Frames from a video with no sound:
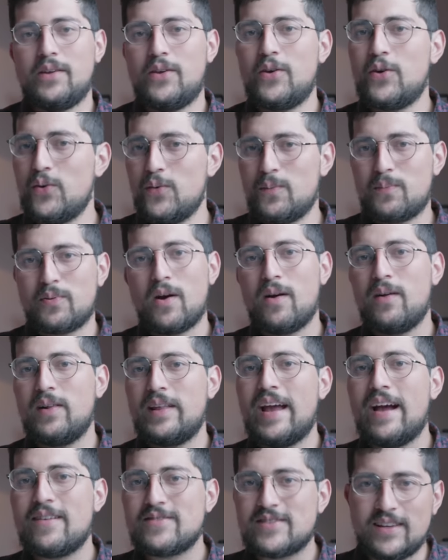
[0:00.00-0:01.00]
you
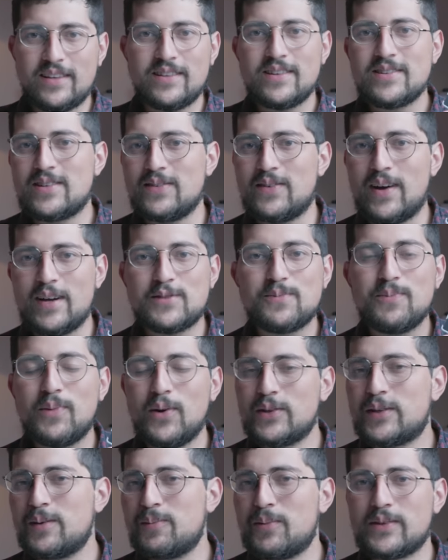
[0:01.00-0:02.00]
probably have seen this device
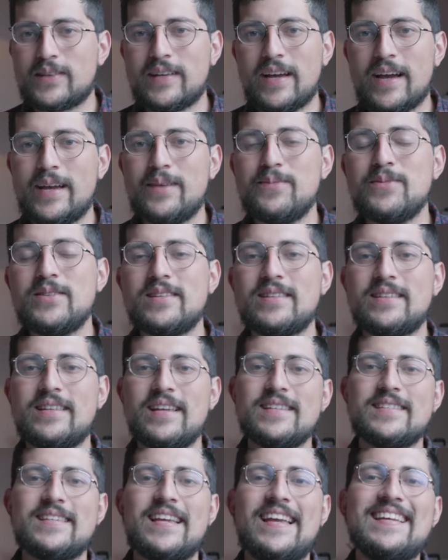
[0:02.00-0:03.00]
multiple times.
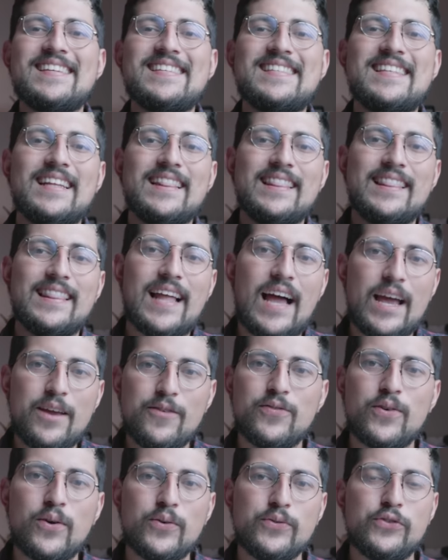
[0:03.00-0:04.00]
This is the
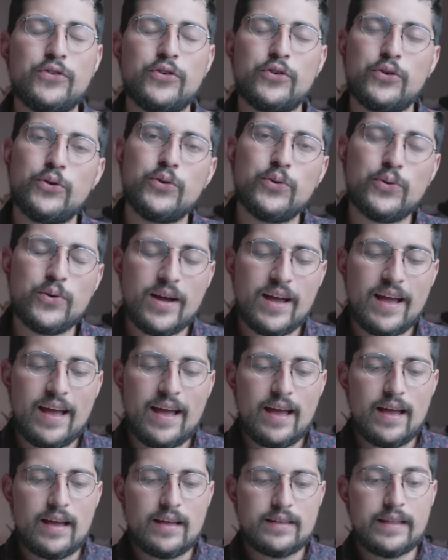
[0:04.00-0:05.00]
Light Phone 2.
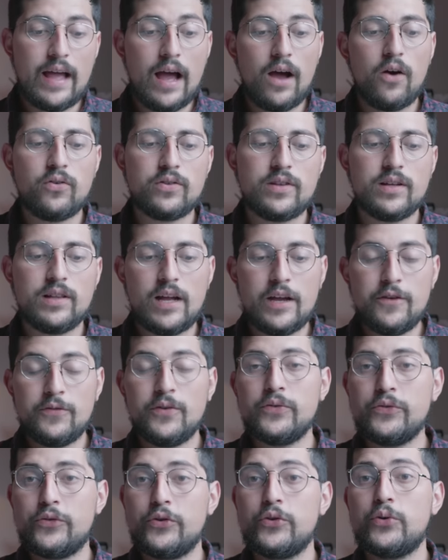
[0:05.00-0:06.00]
Now the Light
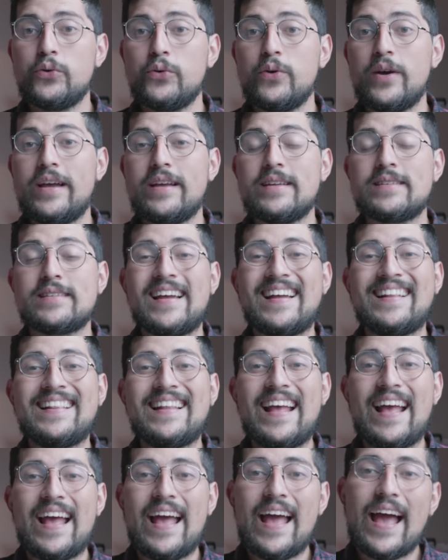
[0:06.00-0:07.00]
Phone 2 is
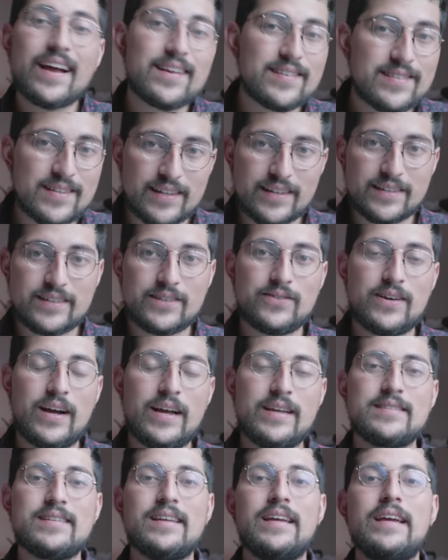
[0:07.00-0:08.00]
an excellent
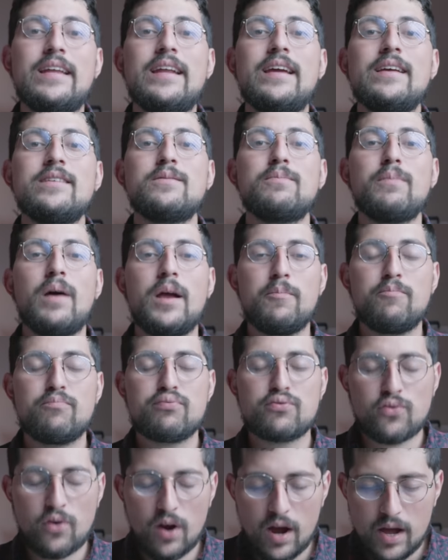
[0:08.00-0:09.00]
device. It is my
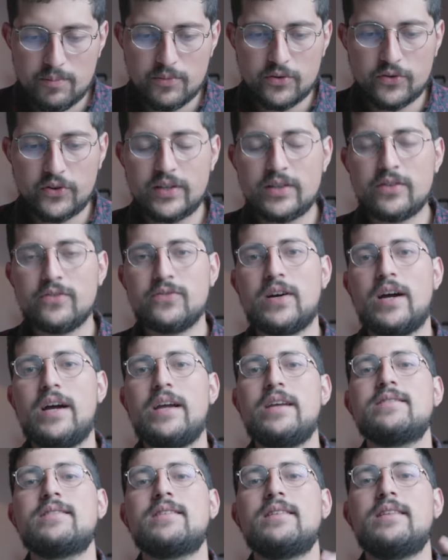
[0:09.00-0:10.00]
primary
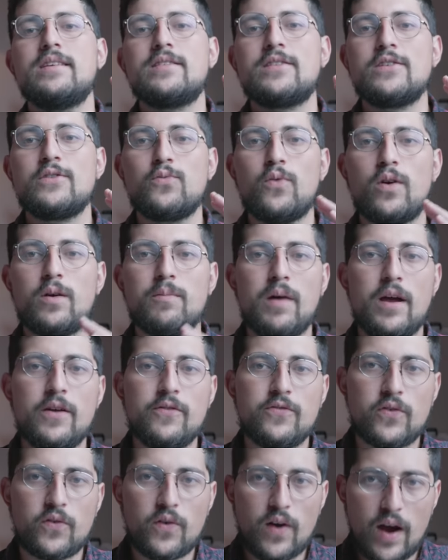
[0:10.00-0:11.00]
device. This is where my
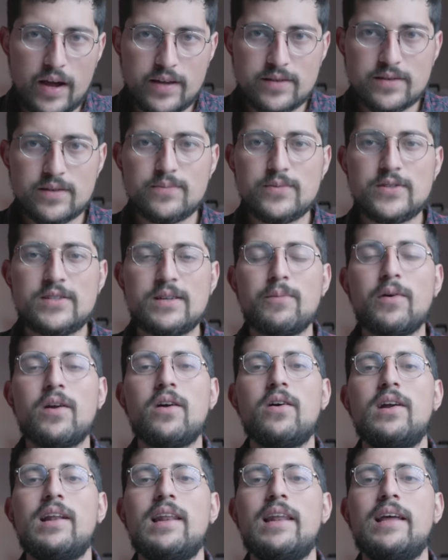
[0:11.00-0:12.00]
Verizon SIM
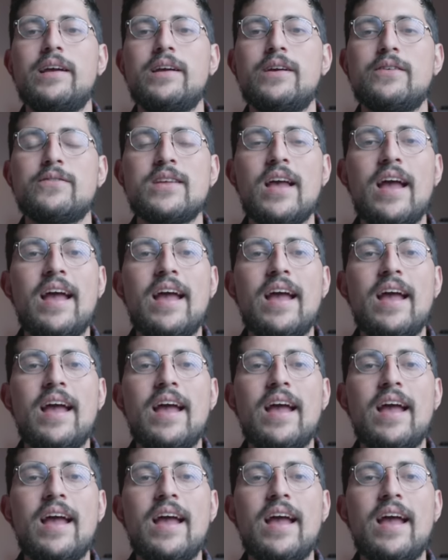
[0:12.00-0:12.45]
card lives.